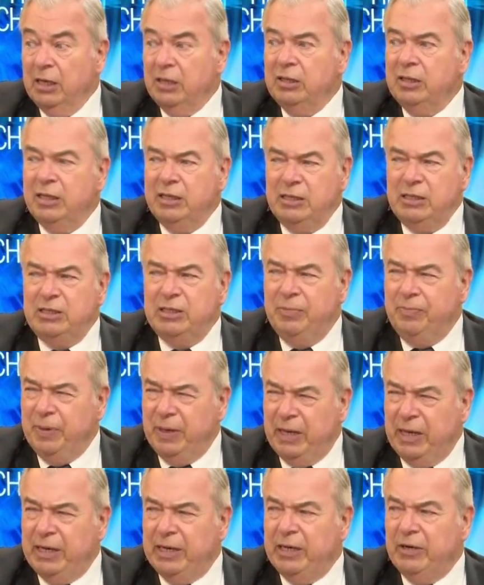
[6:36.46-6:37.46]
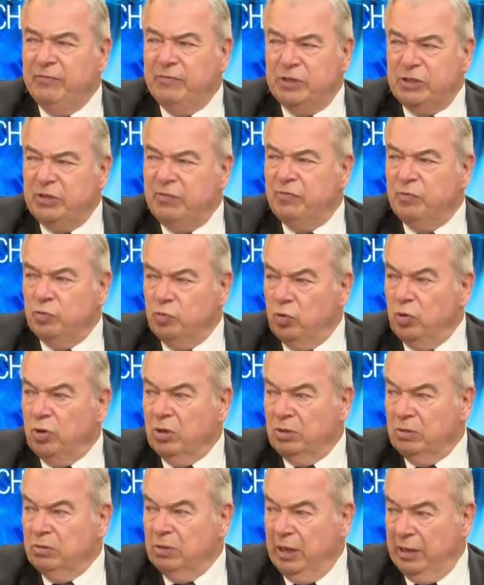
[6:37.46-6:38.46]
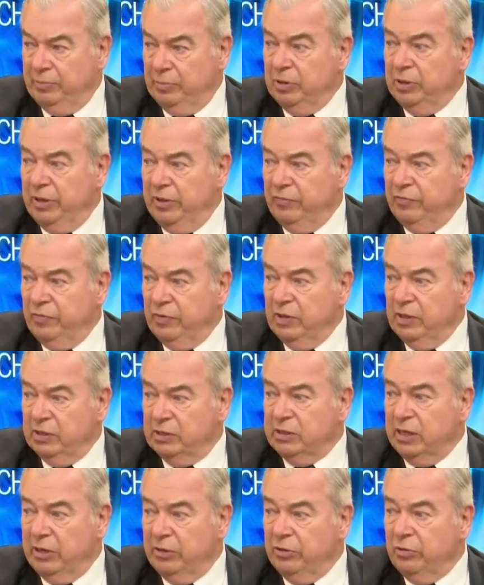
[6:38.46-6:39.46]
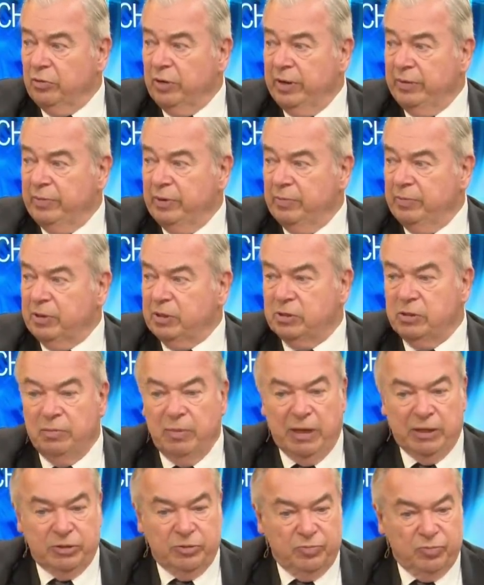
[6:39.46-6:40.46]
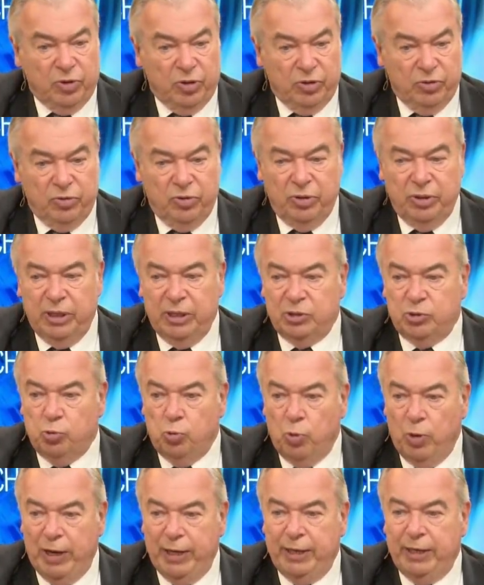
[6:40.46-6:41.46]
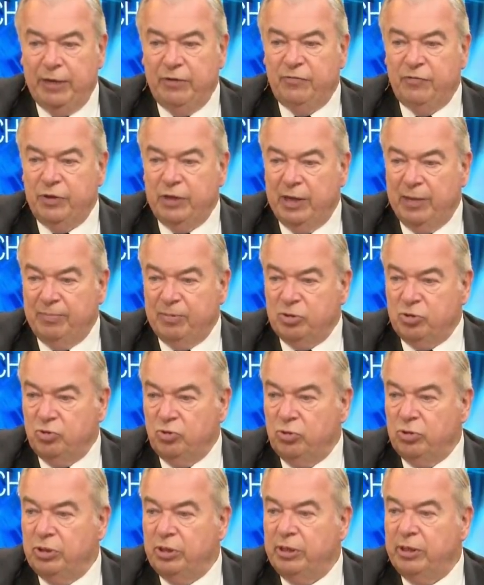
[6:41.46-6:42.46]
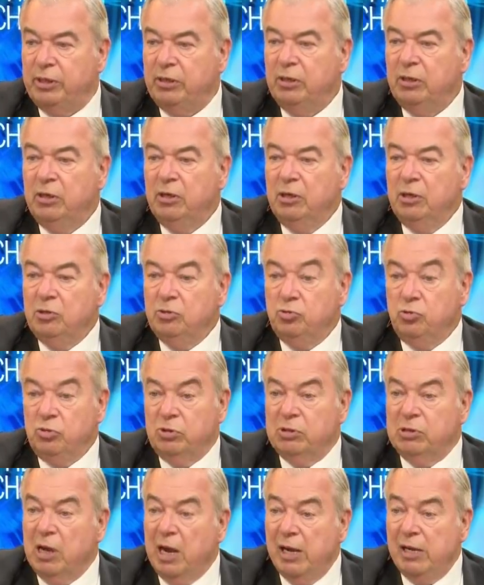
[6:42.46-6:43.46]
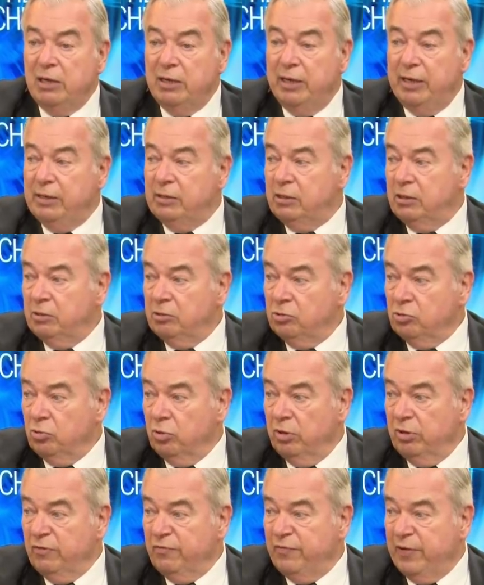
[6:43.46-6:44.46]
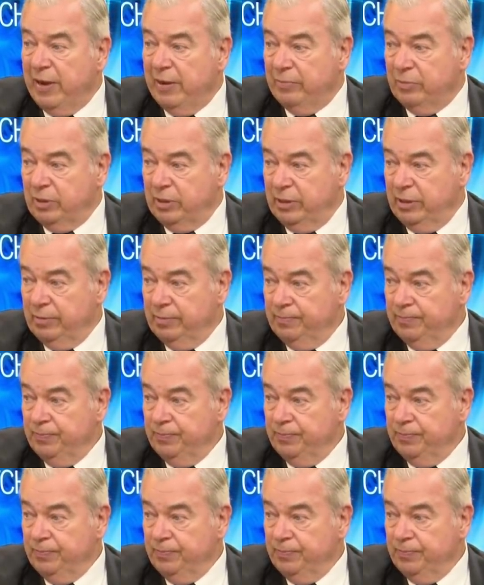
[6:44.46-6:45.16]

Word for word: This is the beginning of a civil war, I believe, in Saudi Arabia, because the Muslim Brotherhood is waiting for the opportunity to annihilate the royal family.